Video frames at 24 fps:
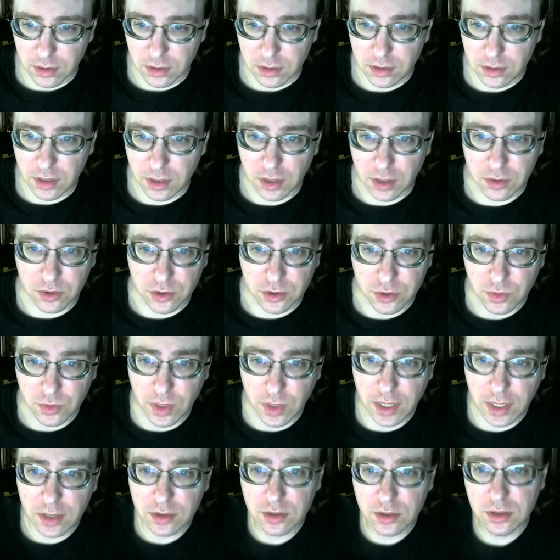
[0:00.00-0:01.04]
Doctor
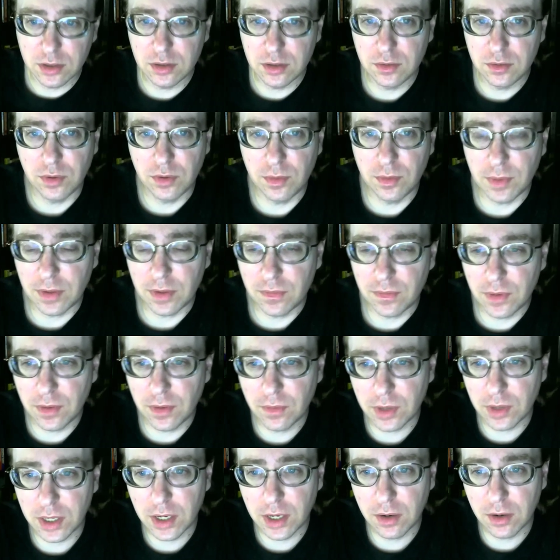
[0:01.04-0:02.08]
Strange, one of my
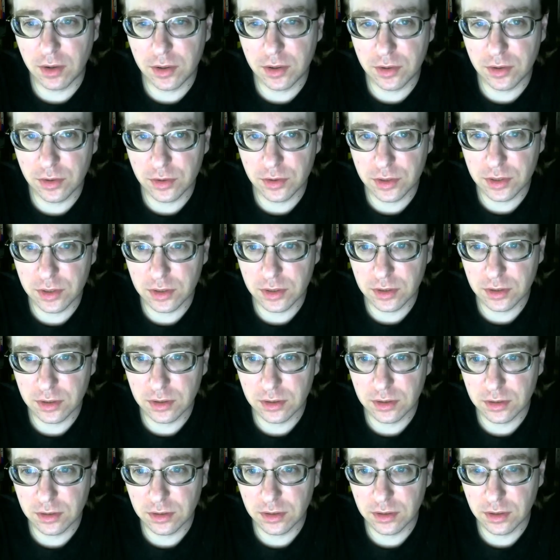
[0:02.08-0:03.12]
favorite characters.
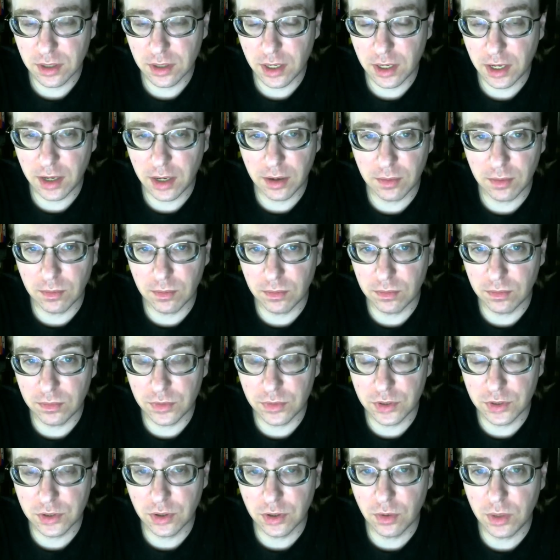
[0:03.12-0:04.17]
I am
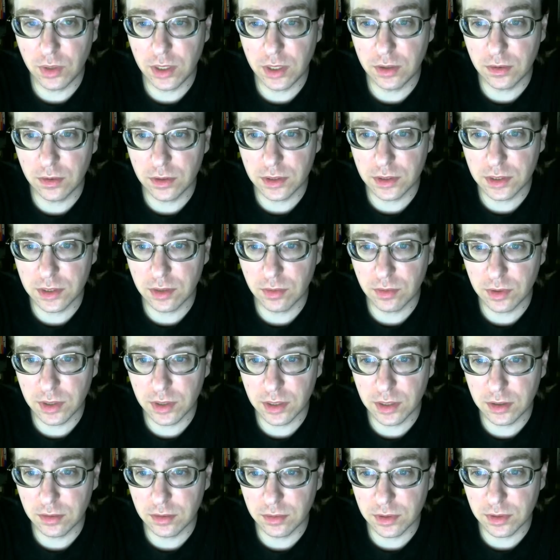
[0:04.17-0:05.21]
so eager to see what they
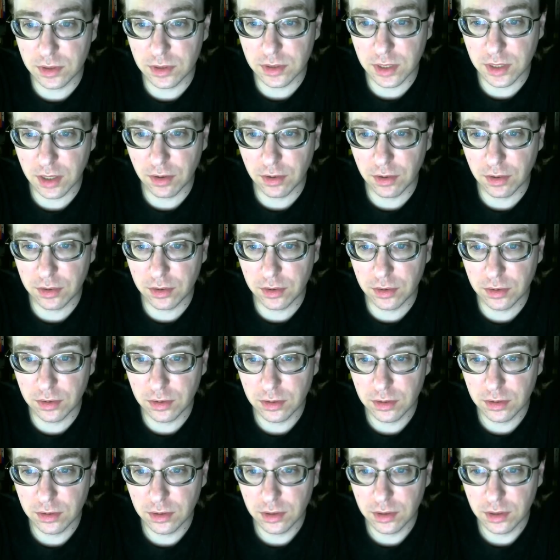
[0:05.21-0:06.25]
do with this character.
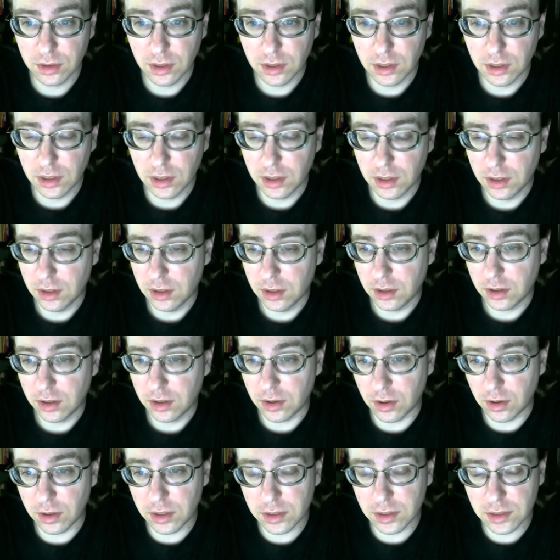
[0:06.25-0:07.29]

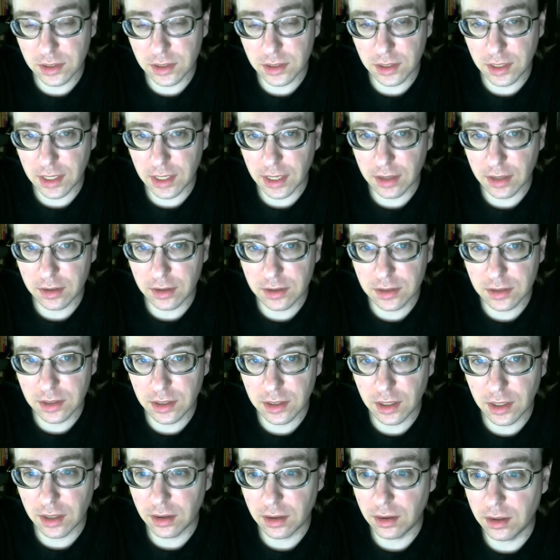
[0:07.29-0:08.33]
Guardians of the Galaxy.
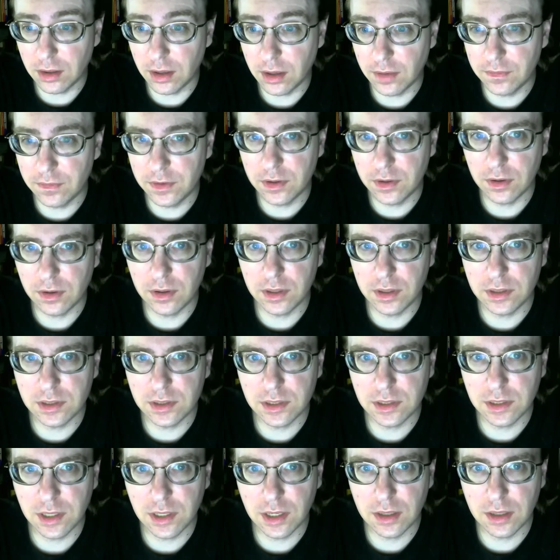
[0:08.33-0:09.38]
I loved Guardians of
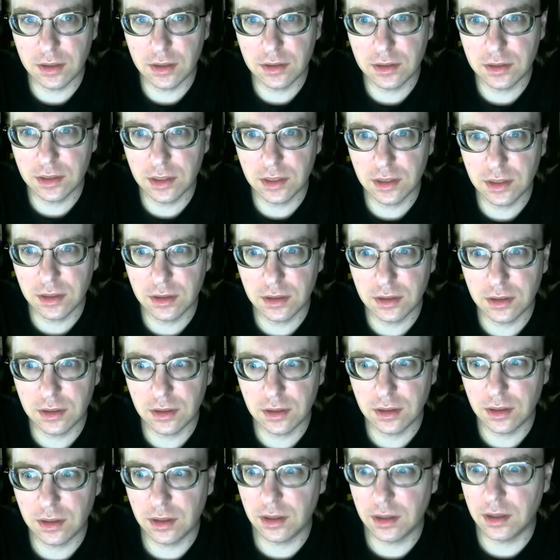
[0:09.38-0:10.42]
the Galaxy.
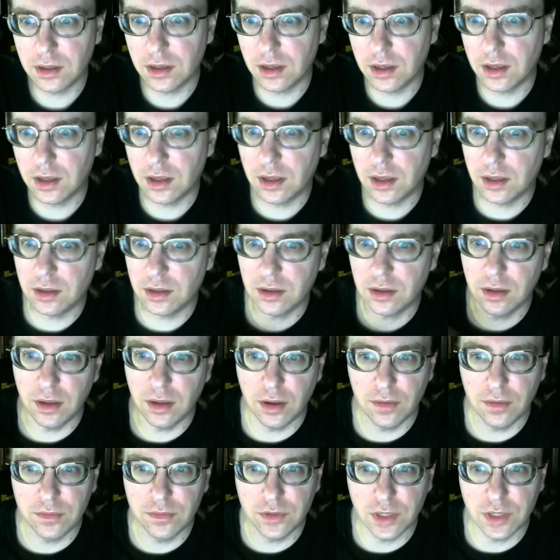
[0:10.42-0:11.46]

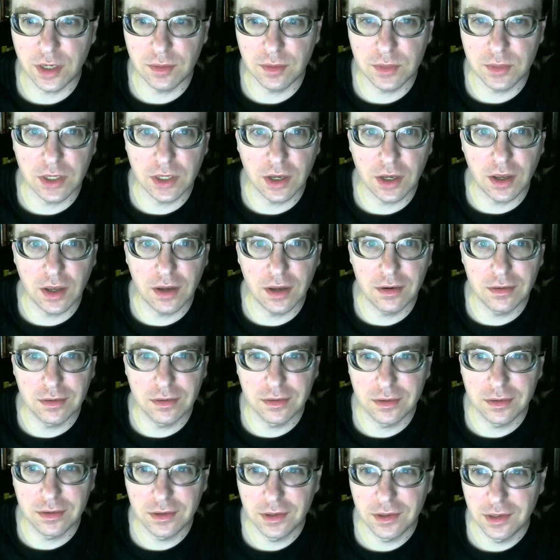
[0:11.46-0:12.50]
love James Gunn.
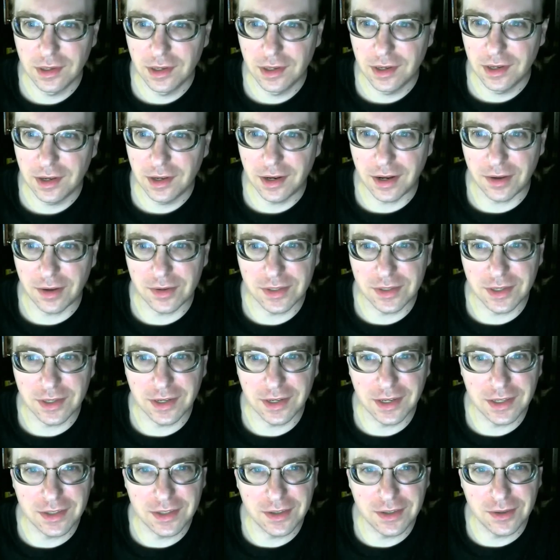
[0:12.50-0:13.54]
Now he's going to
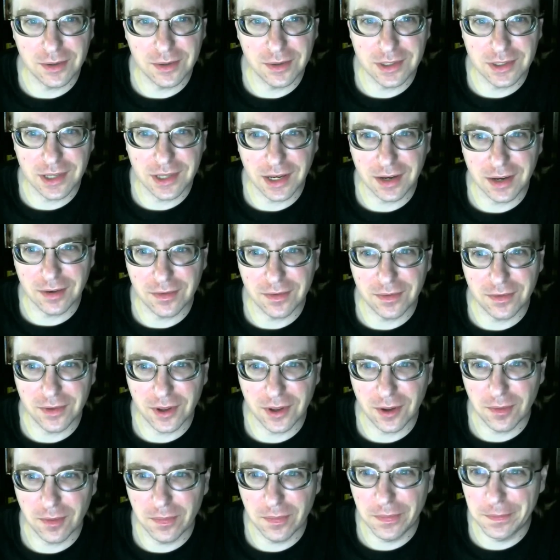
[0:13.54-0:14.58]
get to do a second
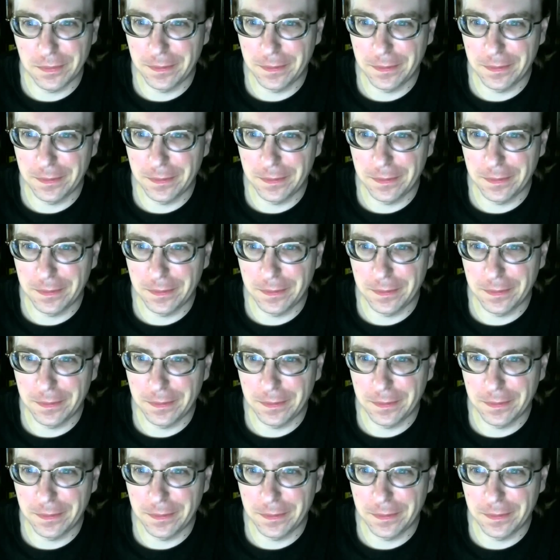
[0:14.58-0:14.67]
film.